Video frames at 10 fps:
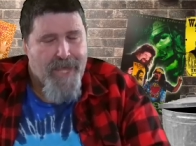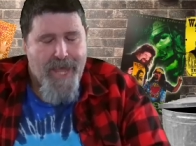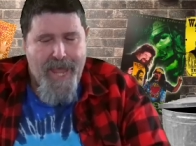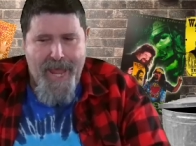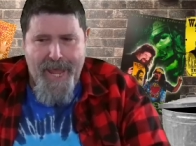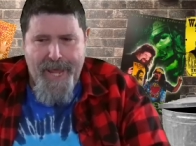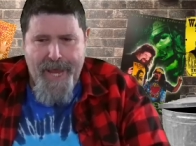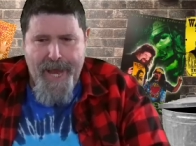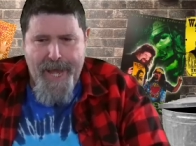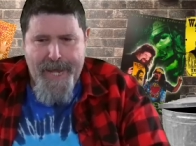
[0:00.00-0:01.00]

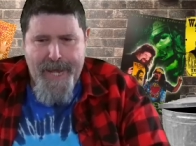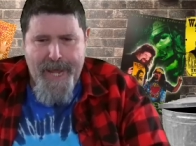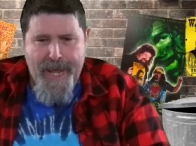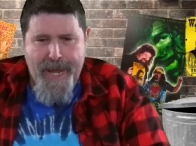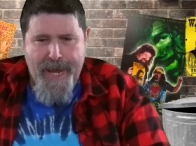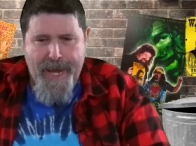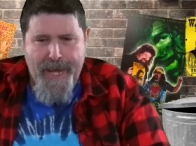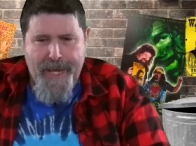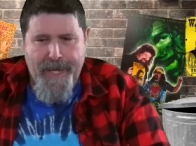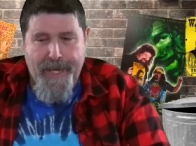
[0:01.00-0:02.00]
And
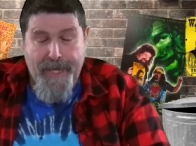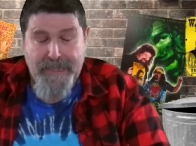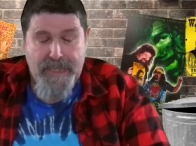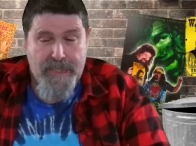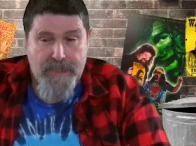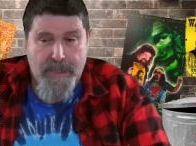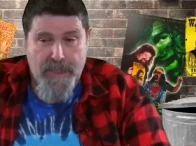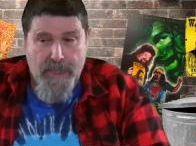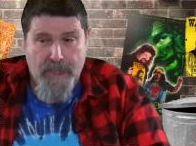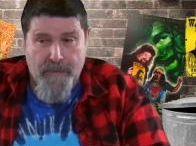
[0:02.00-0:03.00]
uh, I did
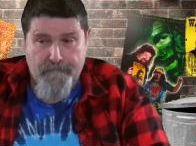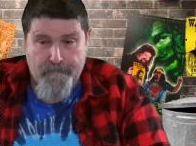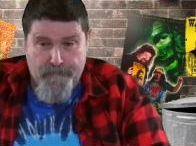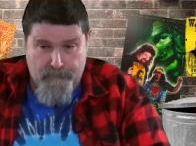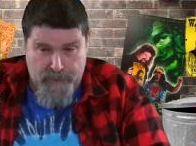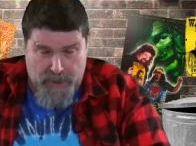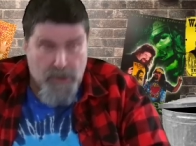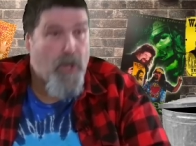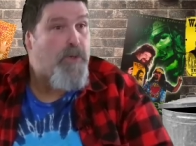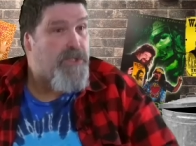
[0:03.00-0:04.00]
uh, the
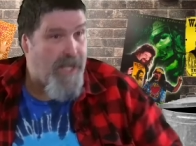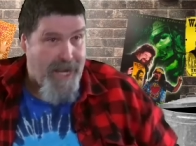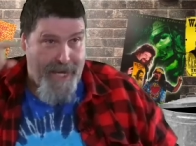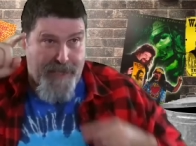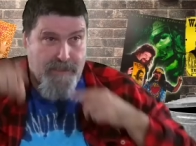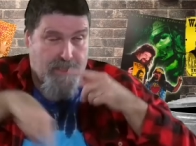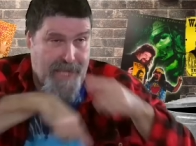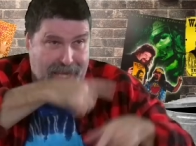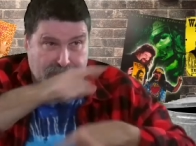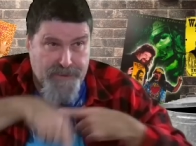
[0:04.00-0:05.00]
clothesline,
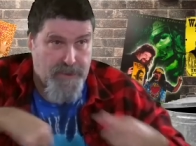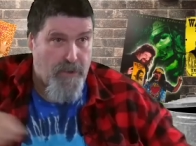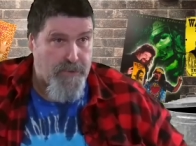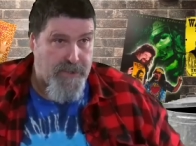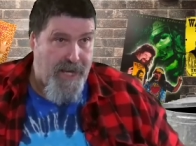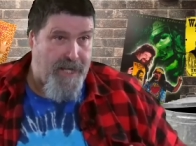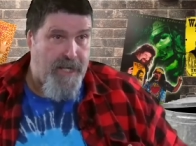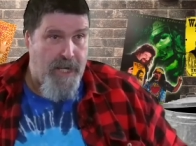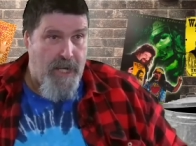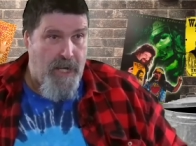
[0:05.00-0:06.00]
cactus clothesline,
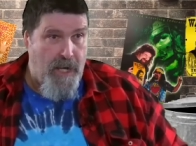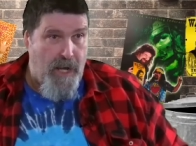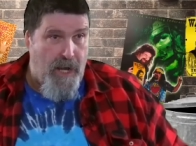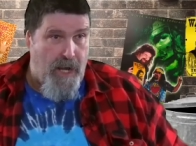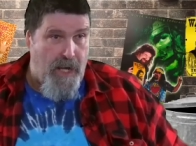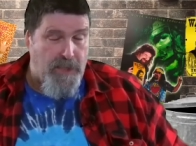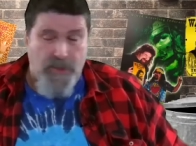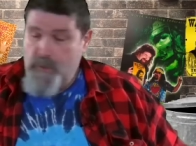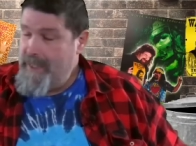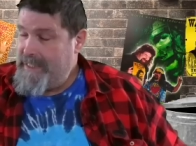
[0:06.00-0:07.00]
uh,
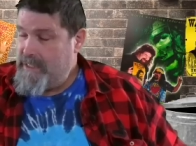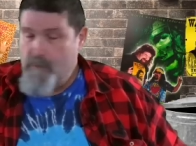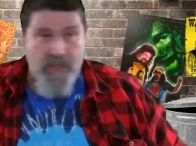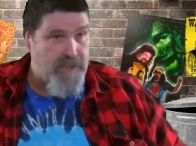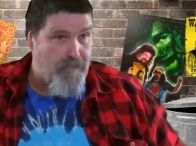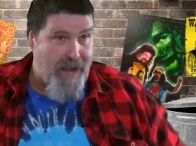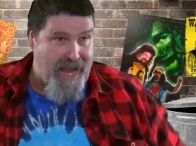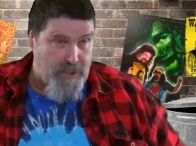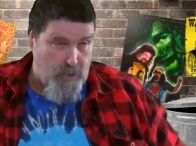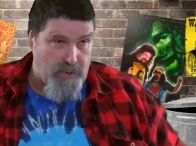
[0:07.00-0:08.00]
tweaked someone's
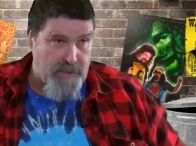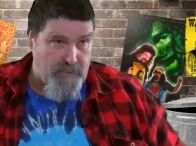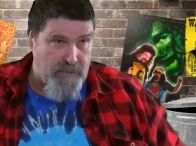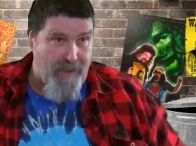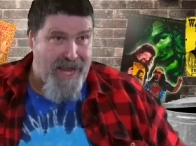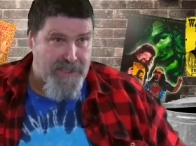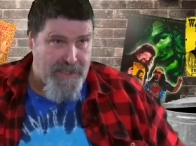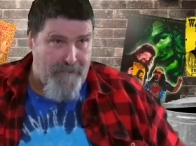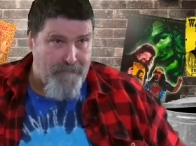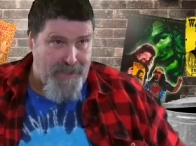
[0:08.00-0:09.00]
bot, tore someone's
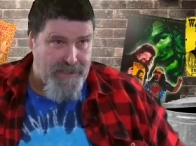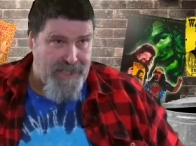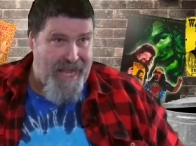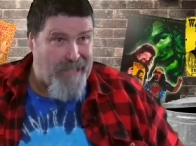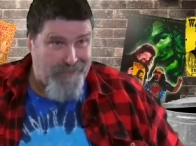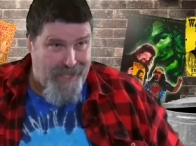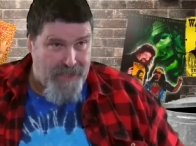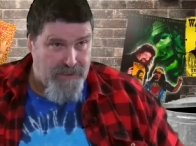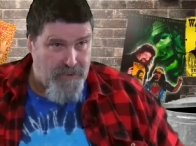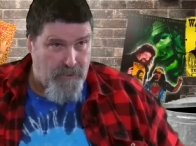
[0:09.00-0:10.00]
bicep because he held
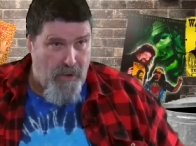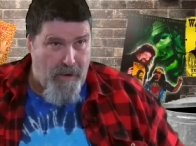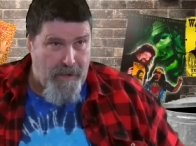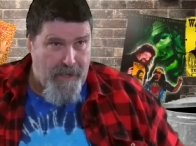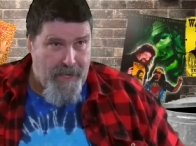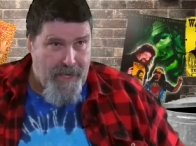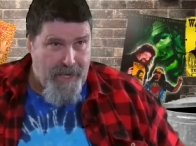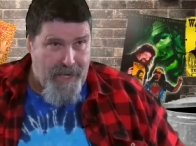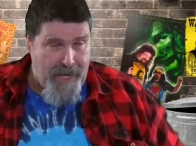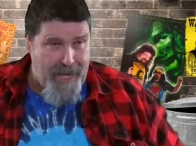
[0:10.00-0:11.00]
on too long.
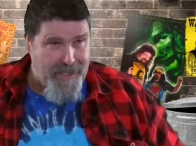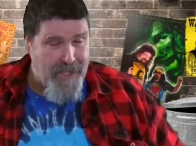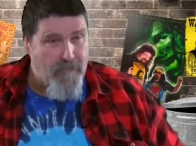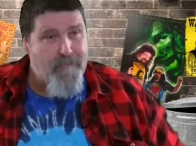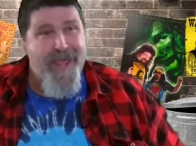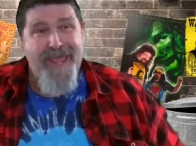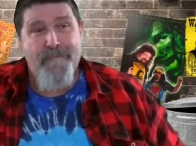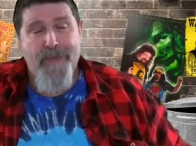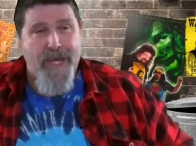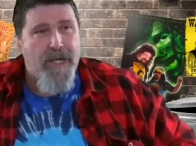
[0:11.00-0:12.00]
Oh. And there may
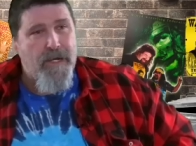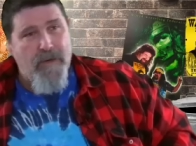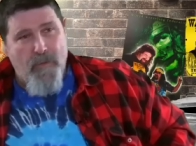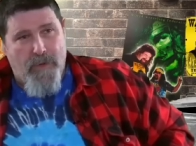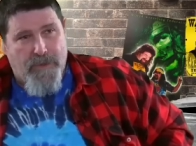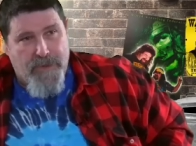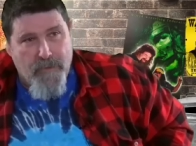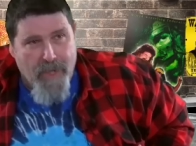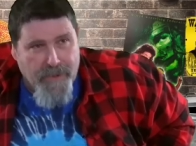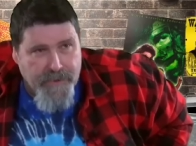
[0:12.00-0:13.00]
have been one or
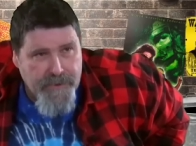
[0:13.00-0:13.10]
two others